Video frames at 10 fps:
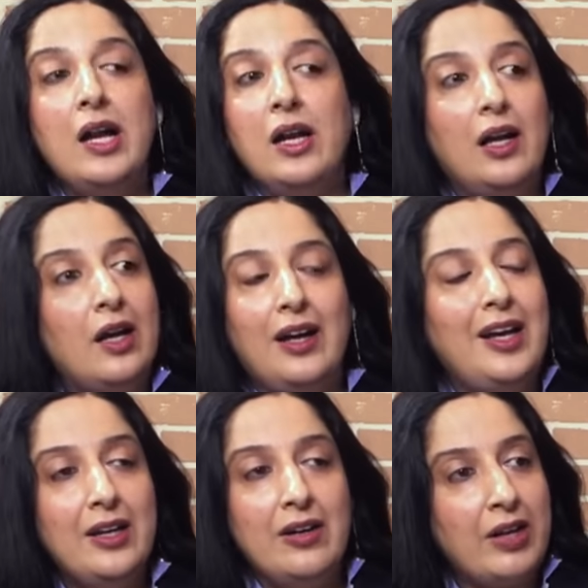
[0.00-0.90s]
and
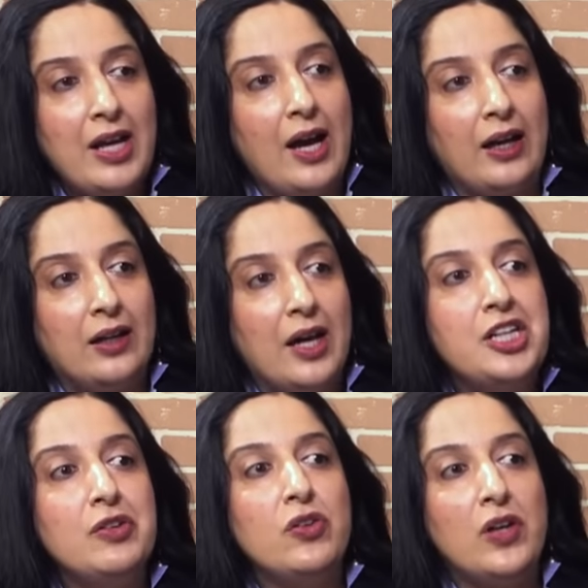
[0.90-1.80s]
he didn't react and
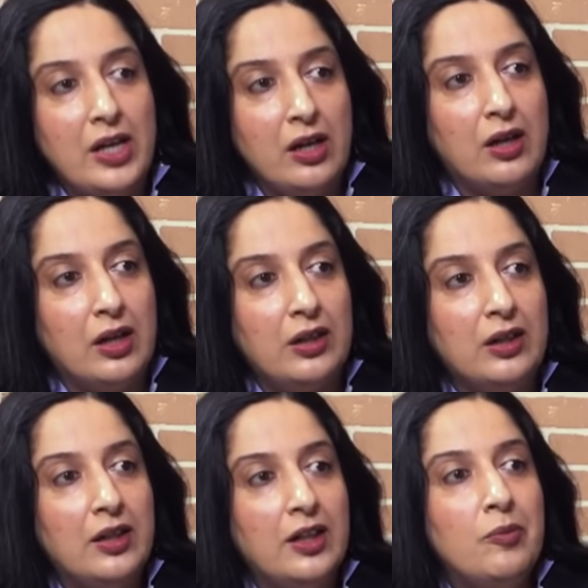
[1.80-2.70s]
she was really hurt
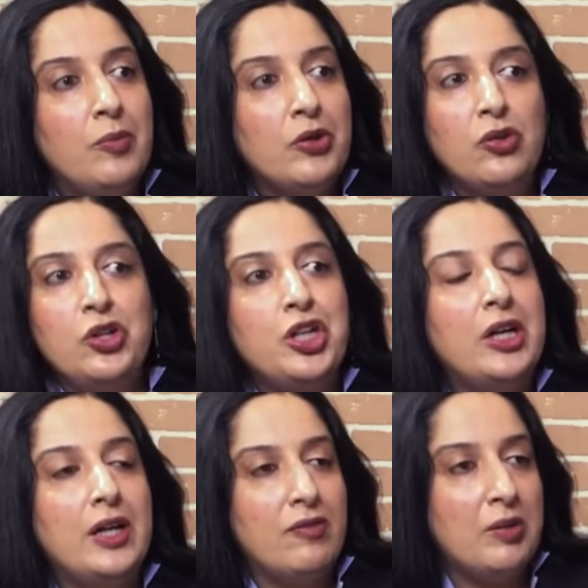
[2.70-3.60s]
because you know she
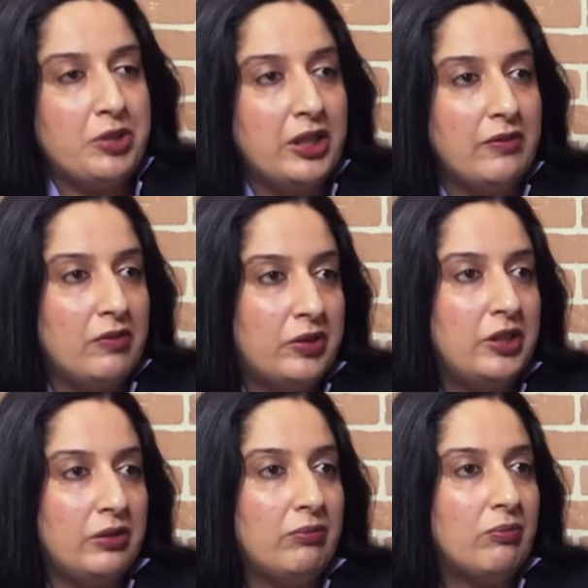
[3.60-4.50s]
had given up she'd given she
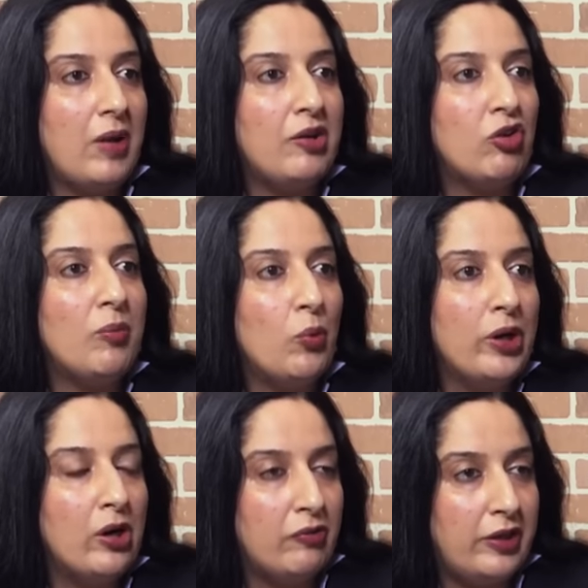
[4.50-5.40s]
had stopped going
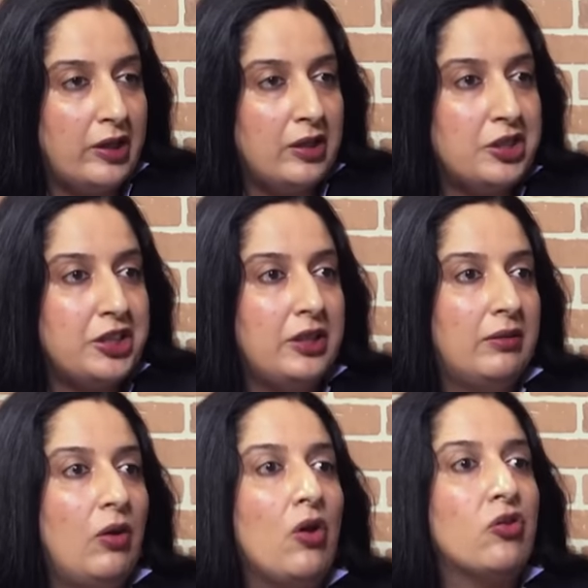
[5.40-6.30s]
out for dinner she'd
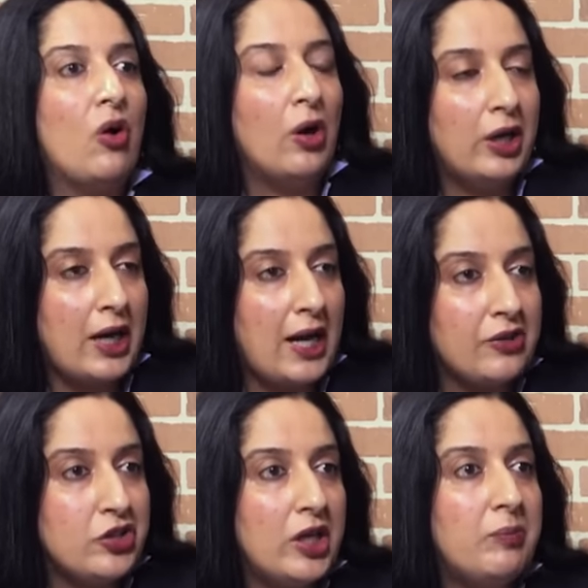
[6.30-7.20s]
lost
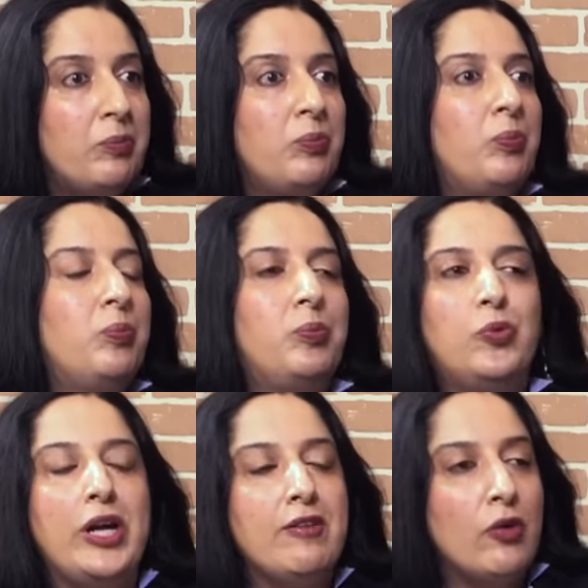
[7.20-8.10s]
contracts she had
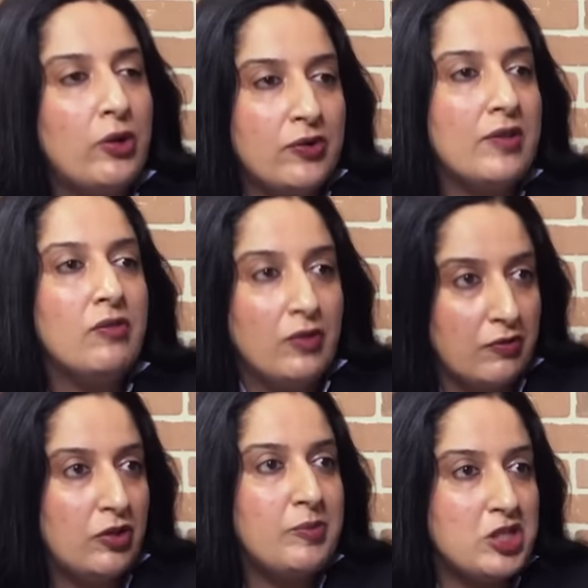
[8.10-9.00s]
24 into 7 work
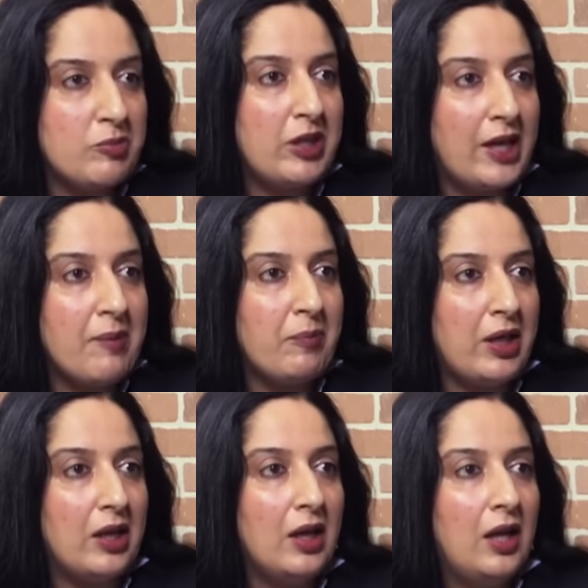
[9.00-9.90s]
for the bjp
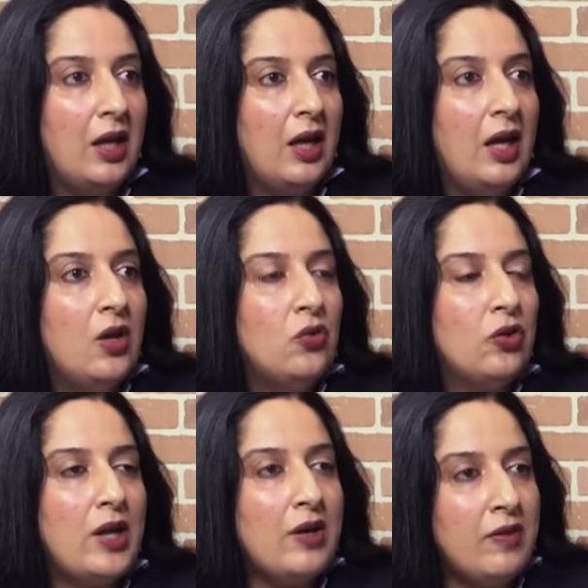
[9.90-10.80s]
campaign so
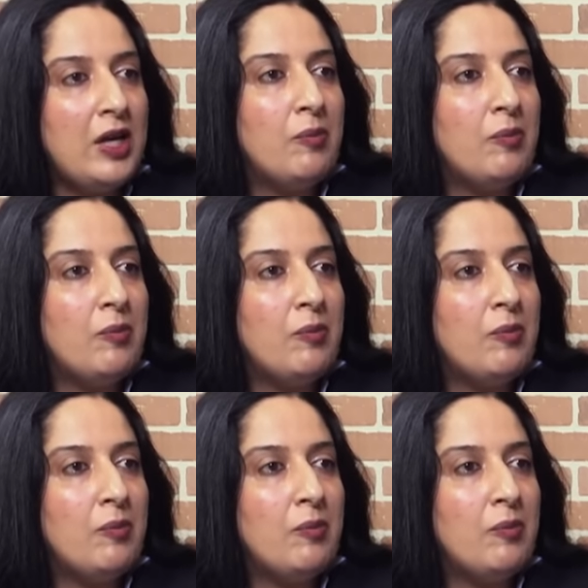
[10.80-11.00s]
that really